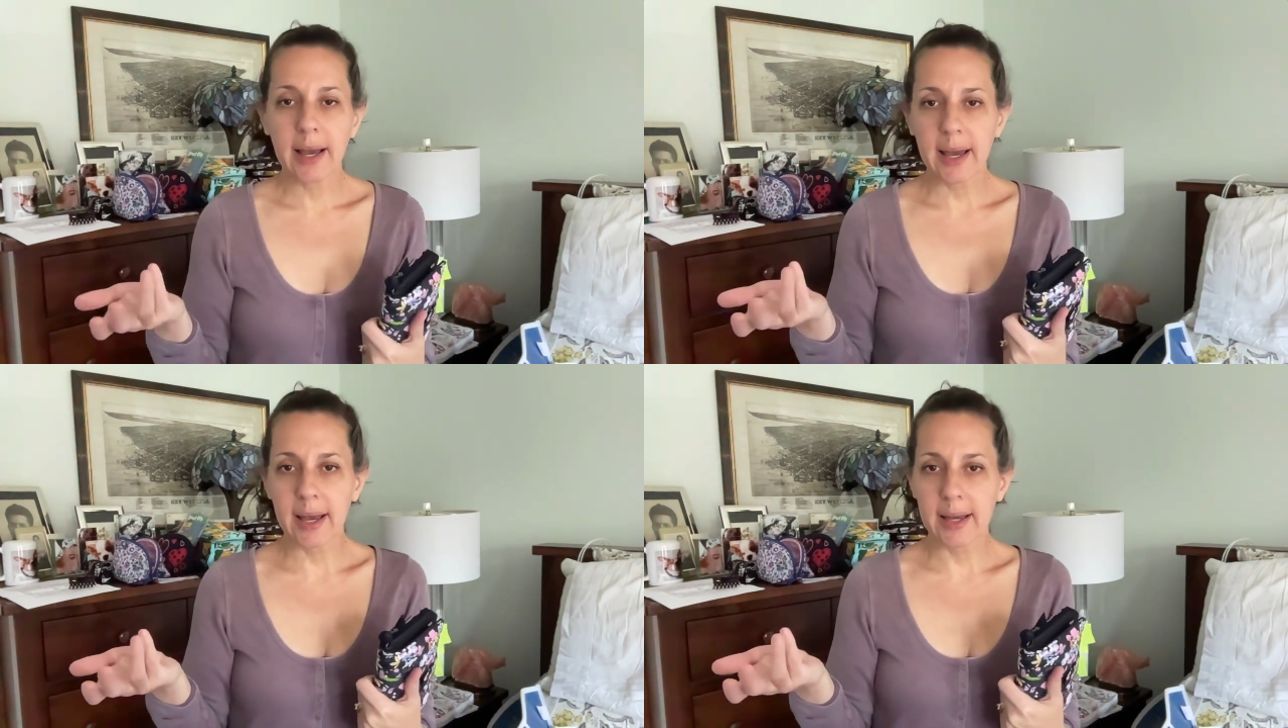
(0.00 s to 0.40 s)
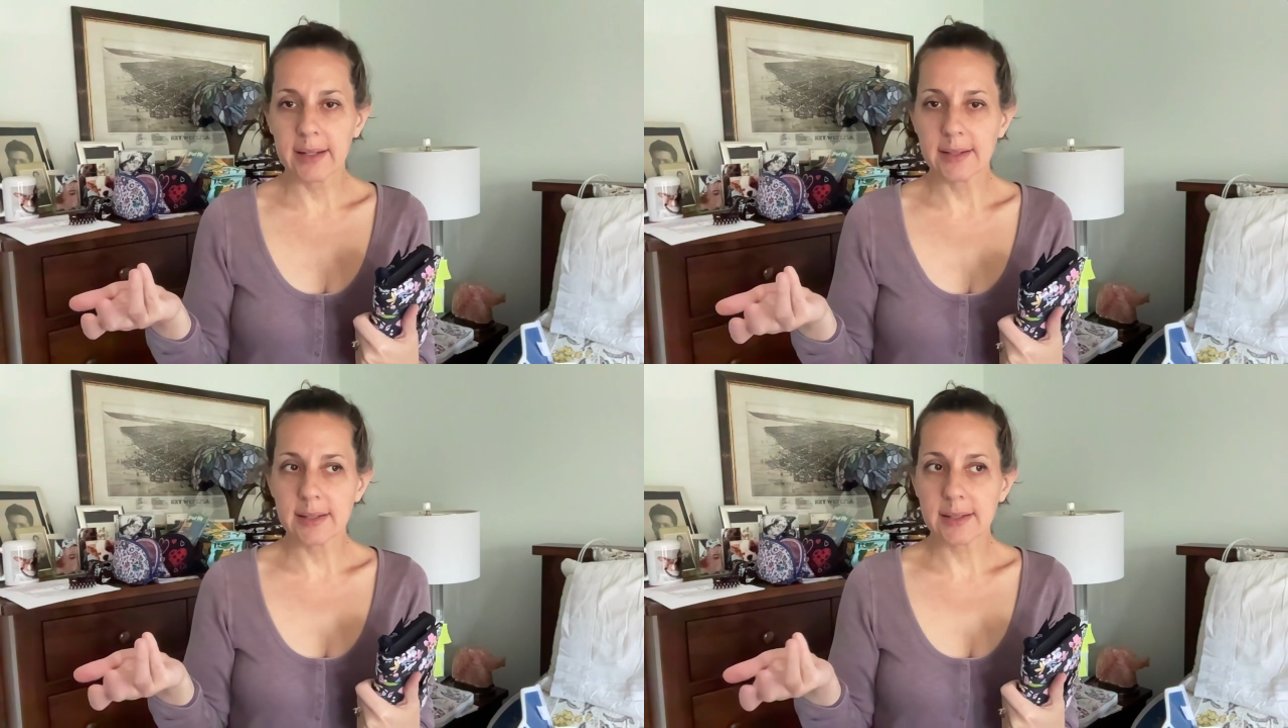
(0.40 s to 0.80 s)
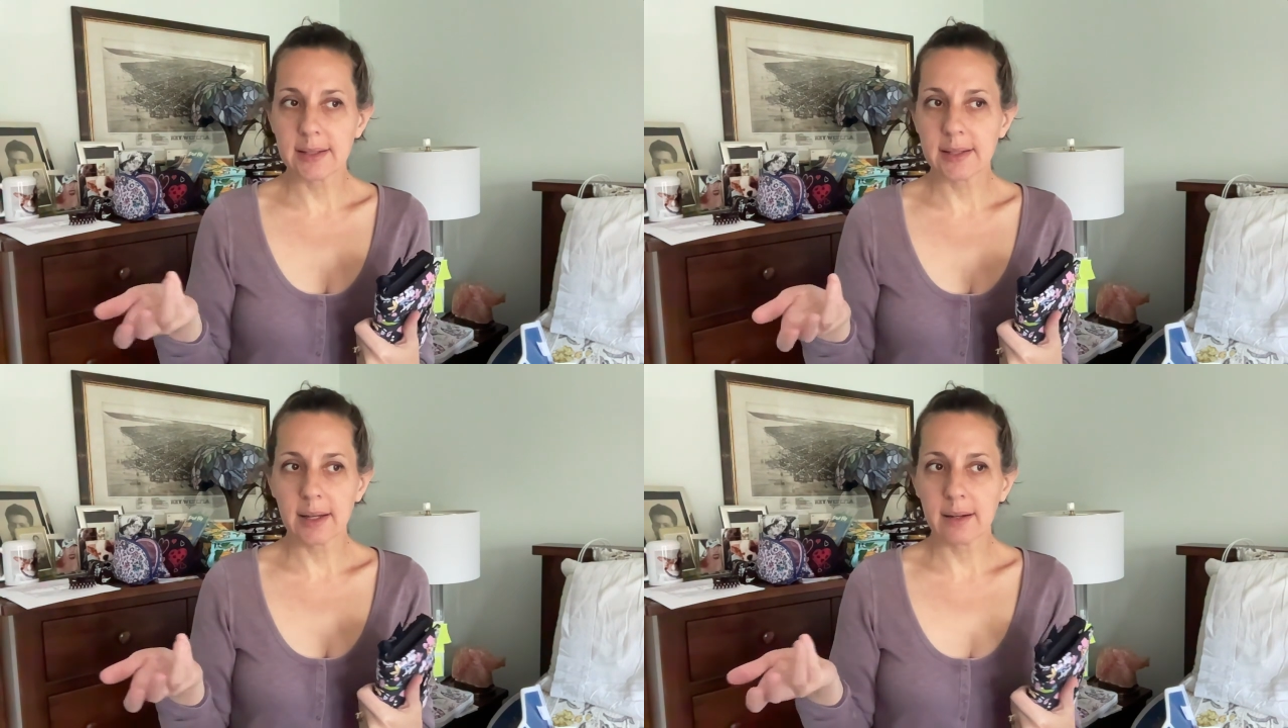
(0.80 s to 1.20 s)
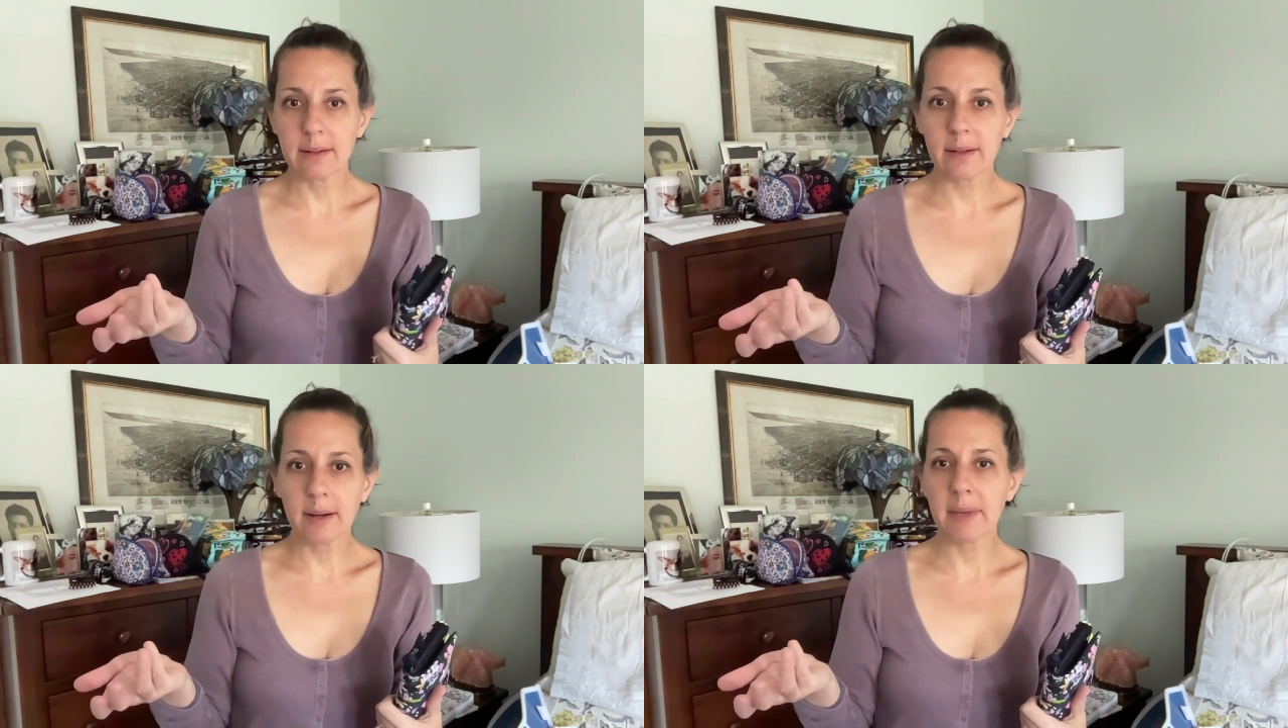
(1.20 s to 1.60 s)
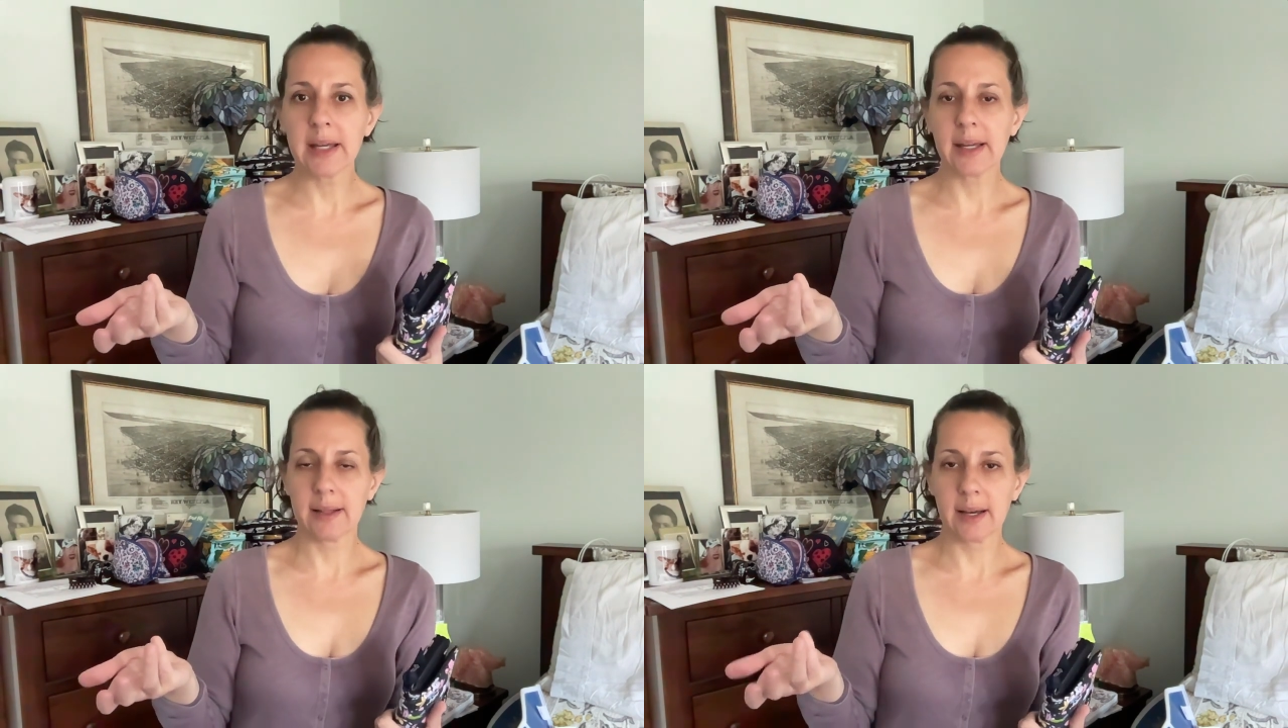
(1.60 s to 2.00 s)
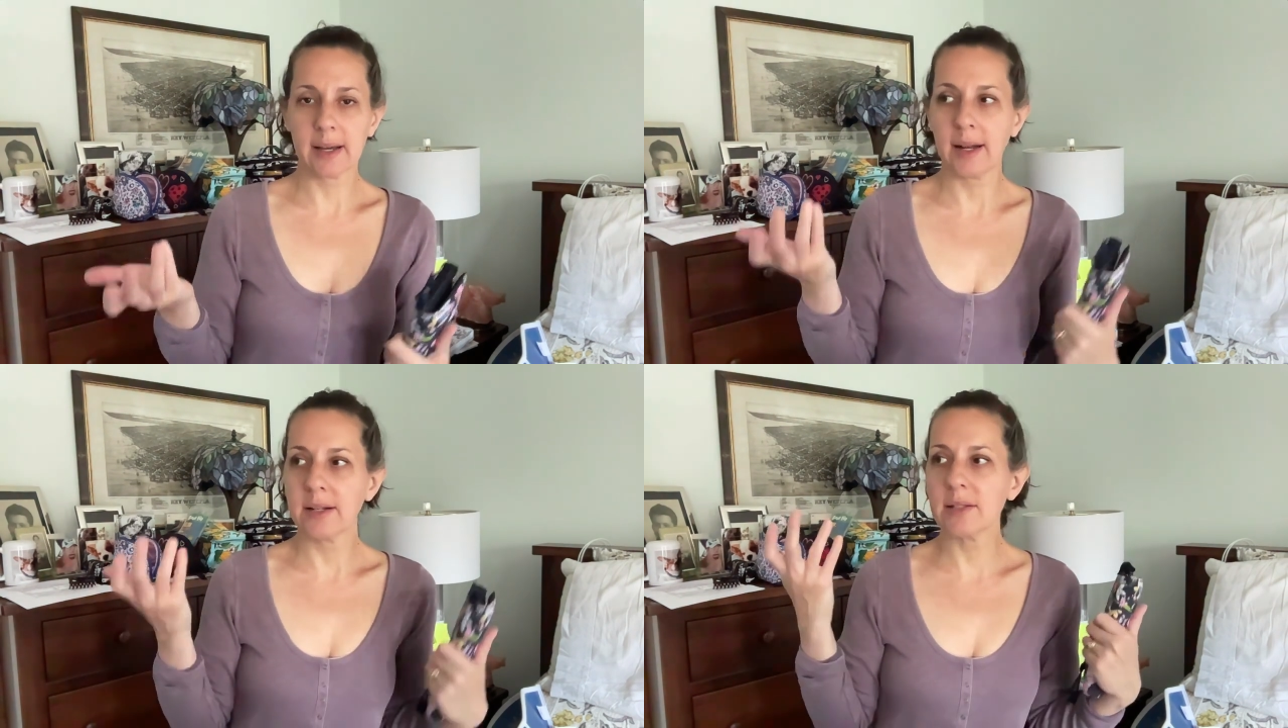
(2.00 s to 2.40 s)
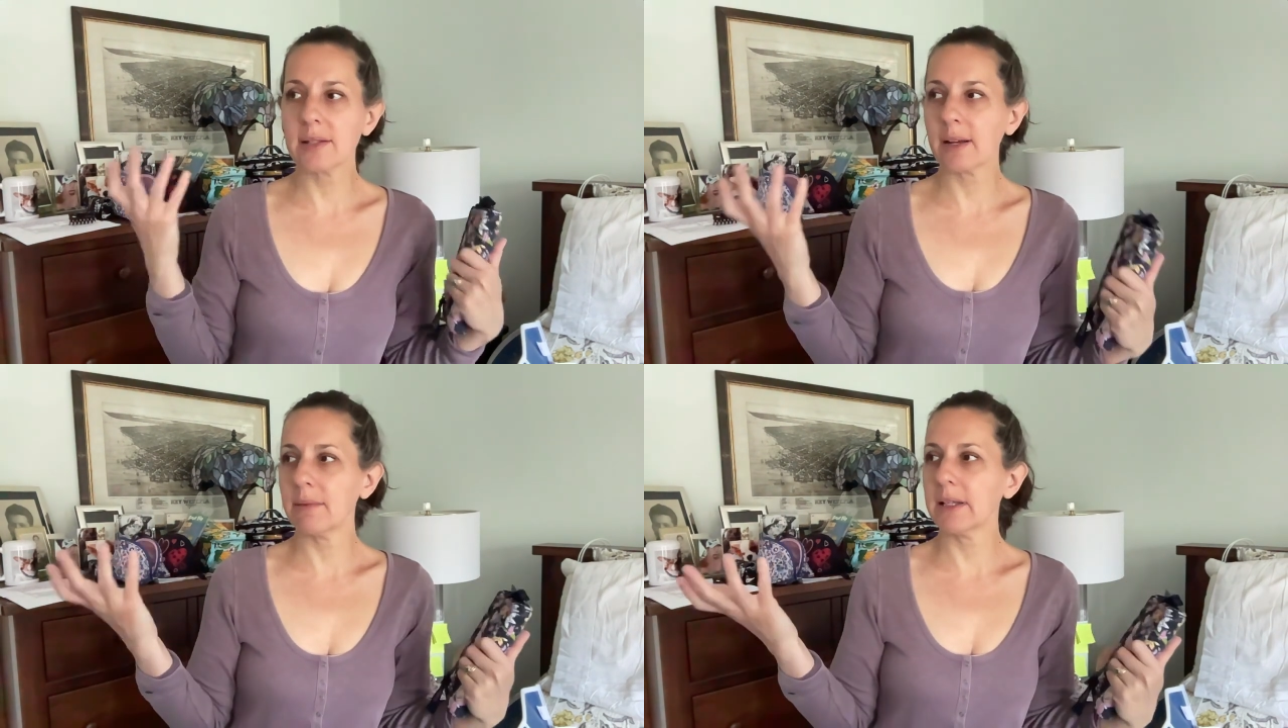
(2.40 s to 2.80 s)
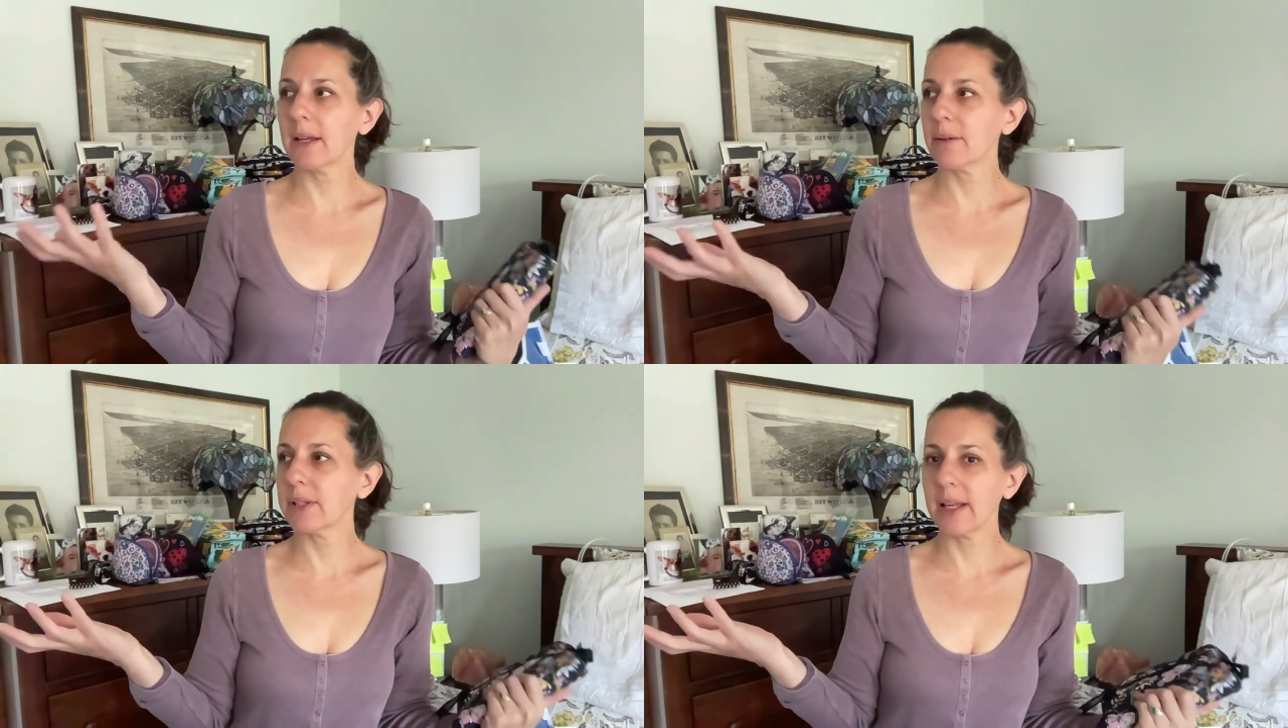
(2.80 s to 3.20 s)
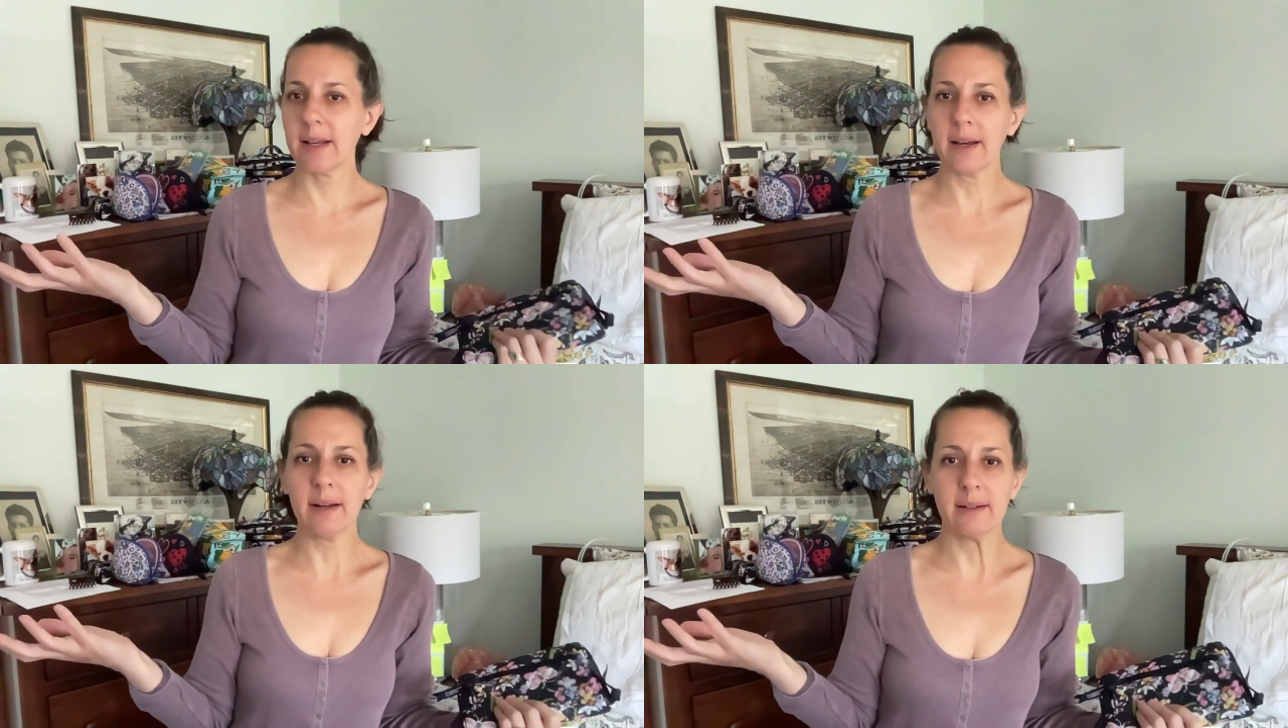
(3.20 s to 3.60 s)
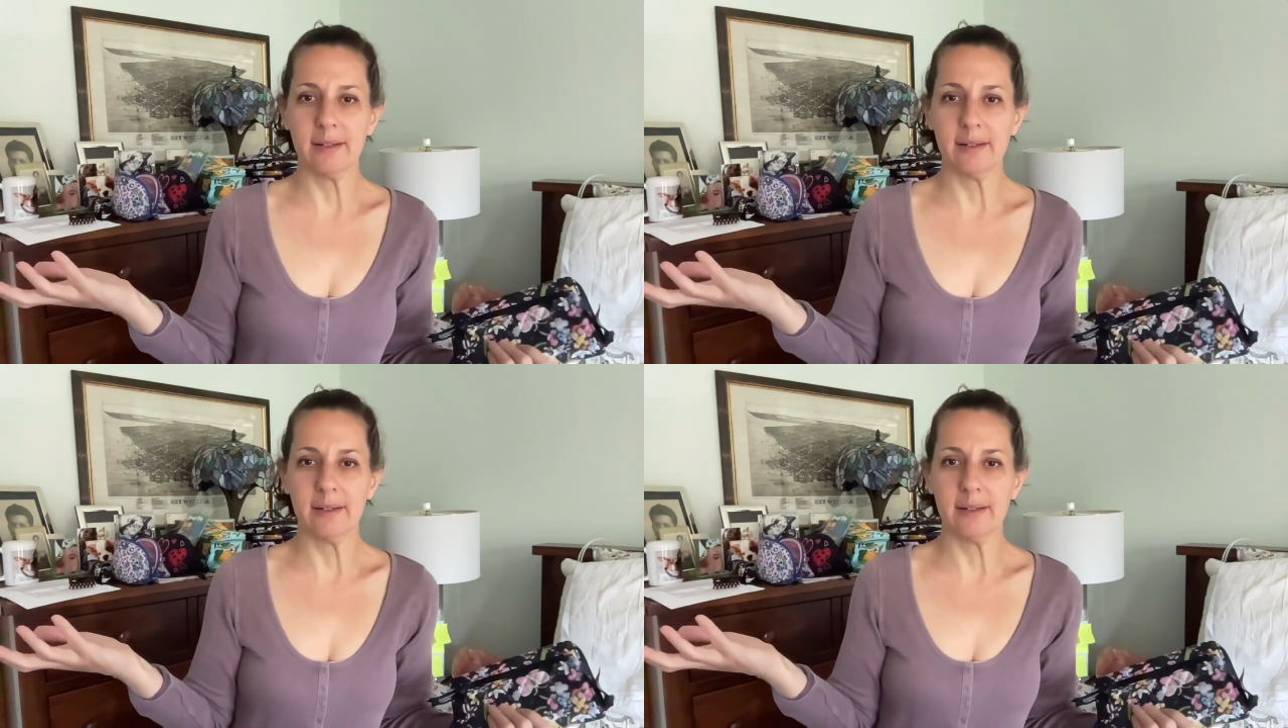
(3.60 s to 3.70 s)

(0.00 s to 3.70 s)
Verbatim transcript: and they are not making that. I just, I mean like, what the hell?